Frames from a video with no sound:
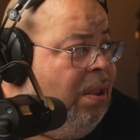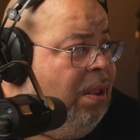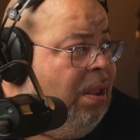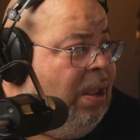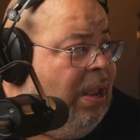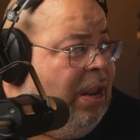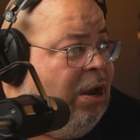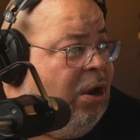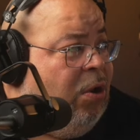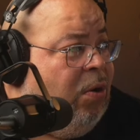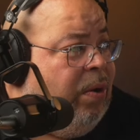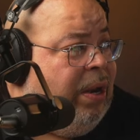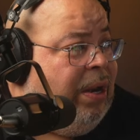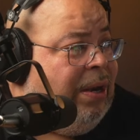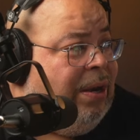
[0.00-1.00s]
and
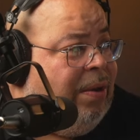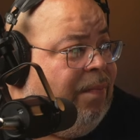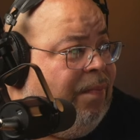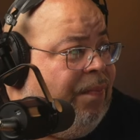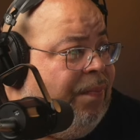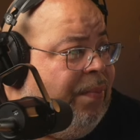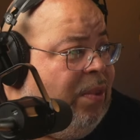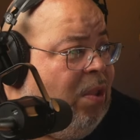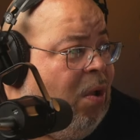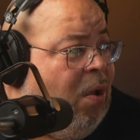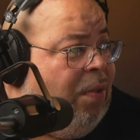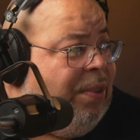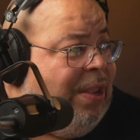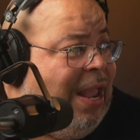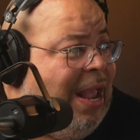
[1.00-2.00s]
learning all
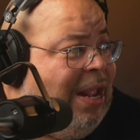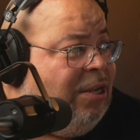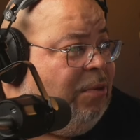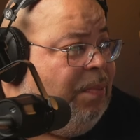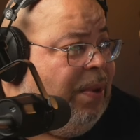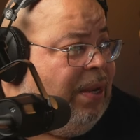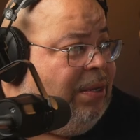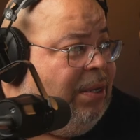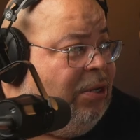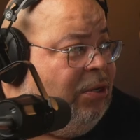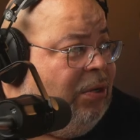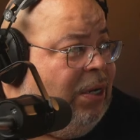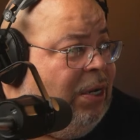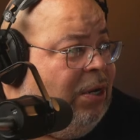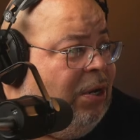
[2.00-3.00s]
the aspects that
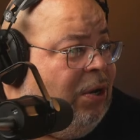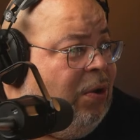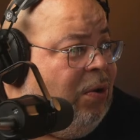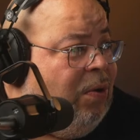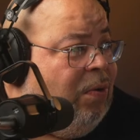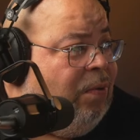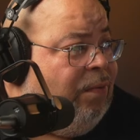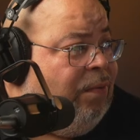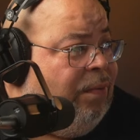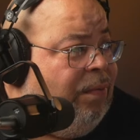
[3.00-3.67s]
you need to learn.